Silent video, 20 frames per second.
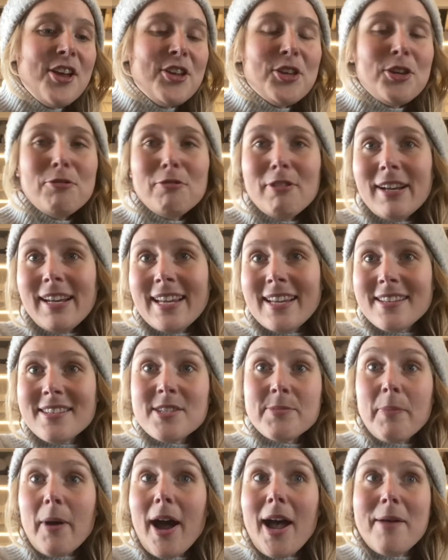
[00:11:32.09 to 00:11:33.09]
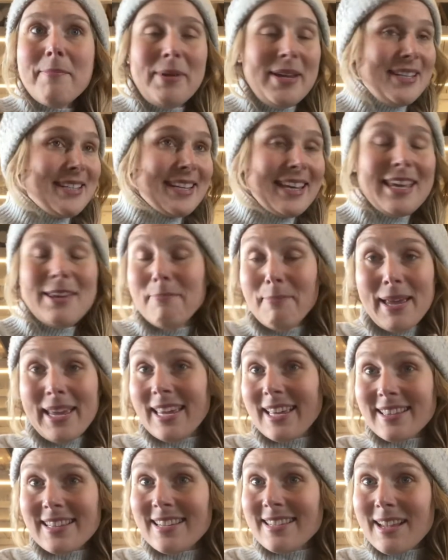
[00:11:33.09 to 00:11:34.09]
you really inspire me to keep
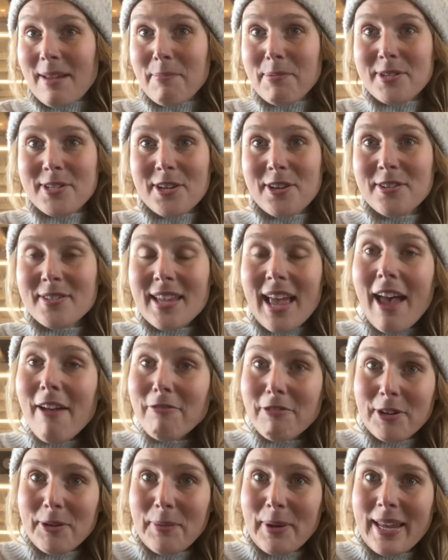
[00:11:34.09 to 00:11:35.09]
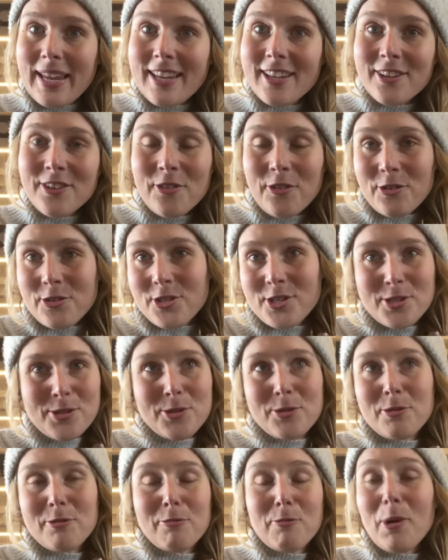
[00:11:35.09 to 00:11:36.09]
making these episodes every week, not just
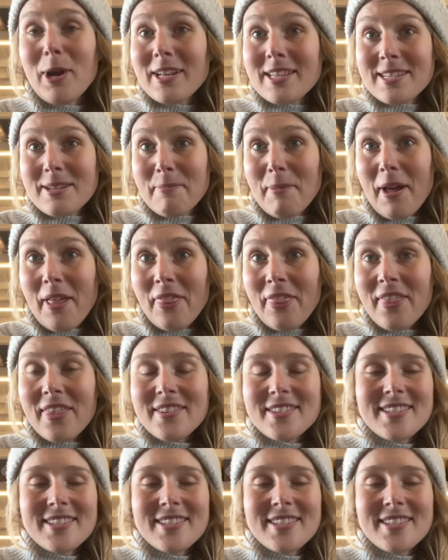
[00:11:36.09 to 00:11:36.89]
sort of once a month.